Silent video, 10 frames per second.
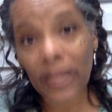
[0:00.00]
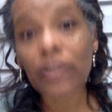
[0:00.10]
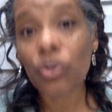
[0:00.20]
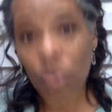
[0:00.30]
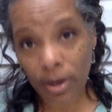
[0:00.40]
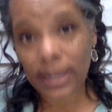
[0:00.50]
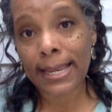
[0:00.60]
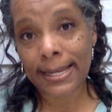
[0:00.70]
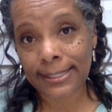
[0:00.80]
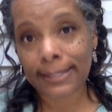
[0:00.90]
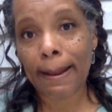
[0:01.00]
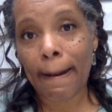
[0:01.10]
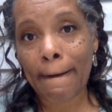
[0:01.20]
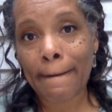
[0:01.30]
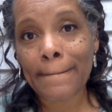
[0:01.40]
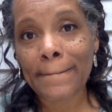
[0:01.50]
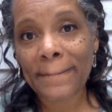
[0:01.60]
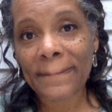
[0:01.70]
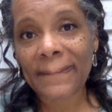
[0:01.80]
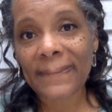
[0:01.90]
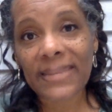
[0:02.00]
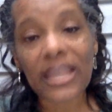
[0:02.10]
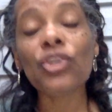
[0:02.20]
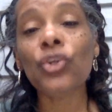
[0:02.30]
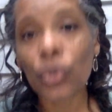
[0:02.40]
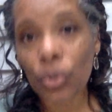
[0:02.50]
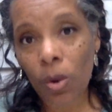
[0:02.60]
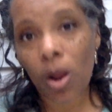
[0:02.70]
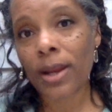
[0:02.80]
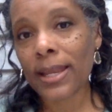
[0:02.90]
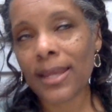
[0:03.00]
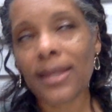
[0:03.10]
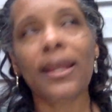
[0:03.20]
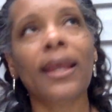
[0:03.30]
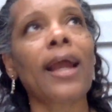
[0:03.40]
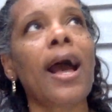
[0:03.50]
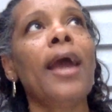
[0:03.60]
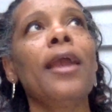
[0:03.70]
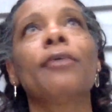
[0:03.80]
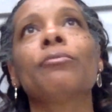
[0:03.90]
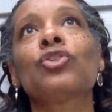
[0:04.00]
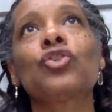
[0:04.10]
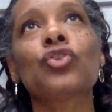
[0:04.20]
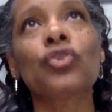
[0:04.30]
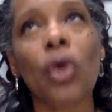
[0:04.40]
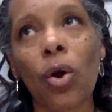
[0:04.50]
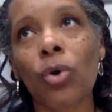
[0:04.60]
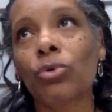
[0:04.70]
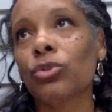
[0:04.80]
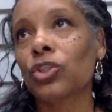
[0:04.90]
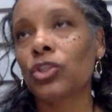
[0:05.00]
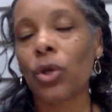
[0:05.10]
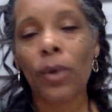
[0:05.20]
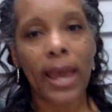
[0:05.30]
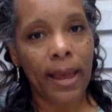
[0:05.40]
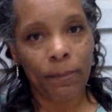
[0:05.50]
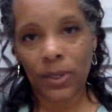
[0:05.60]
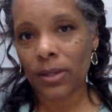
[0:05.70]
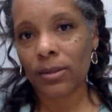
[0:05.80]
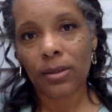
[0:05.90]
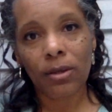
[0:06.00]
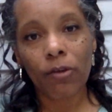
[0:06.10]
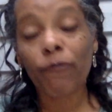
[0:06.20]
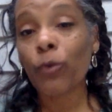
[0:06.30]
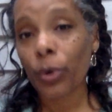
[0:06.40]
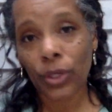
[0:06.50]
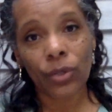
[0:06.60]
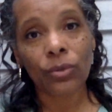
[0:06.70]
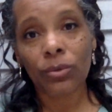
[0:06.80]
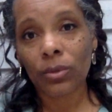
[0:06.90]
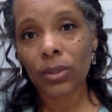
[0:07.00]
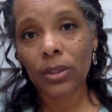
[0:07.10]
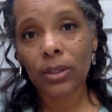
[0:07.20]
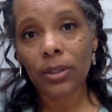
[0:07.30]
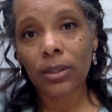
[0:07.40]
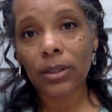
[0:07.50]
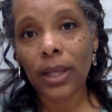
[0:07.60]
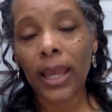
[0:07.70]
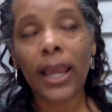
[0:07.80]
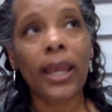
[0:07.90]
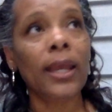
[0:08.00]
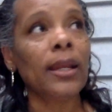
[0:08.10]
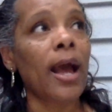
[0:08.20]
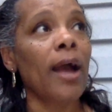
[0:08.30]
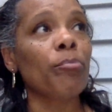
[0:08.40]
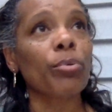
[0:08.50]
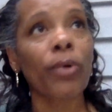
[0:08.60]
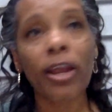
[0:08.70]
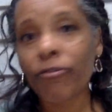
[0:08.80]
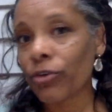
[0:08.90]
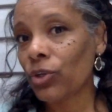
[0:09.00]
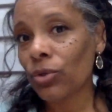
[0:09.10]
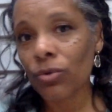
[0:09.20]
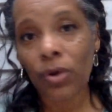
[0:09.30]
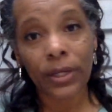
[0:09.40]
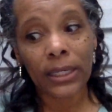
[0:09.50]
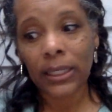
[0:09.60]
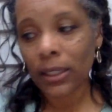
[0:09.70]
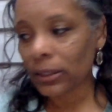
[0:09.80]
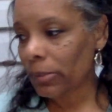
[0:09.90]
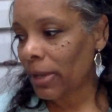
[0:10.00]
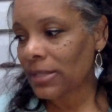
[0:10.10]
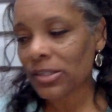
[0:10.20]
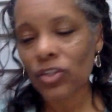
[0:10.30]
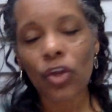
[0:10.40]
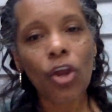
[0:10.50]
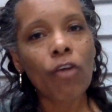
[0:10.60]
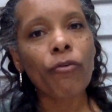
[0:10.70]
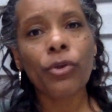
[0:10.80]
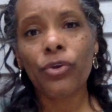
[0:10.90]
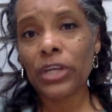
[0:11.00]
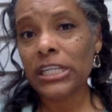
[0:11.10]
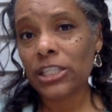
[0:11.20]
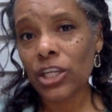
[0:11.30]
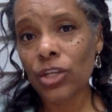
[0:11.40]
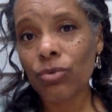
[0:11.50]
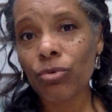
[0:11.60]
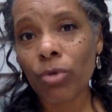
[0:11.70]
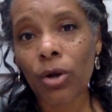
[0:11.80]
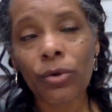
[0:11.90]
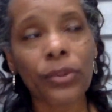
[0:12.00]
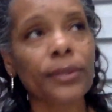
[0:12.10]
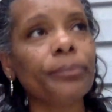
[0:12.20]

you are it. You are it. And I am so, so happy for you. And I pray for you on a daily basis for your continued growth.